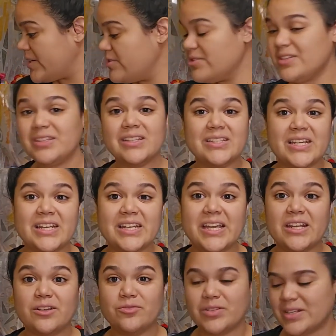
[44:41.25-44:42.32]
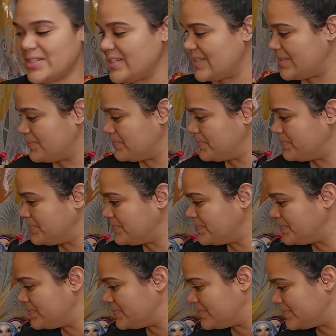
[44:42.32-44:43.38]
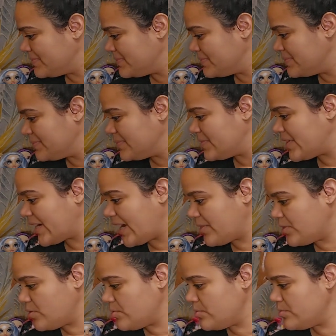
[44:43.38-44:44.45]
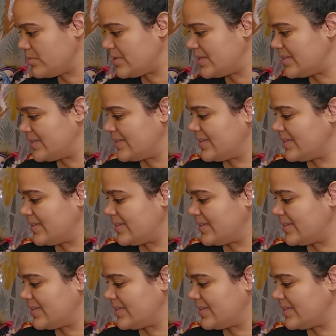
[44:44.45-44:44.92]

using the dedicated flosses. So I got those.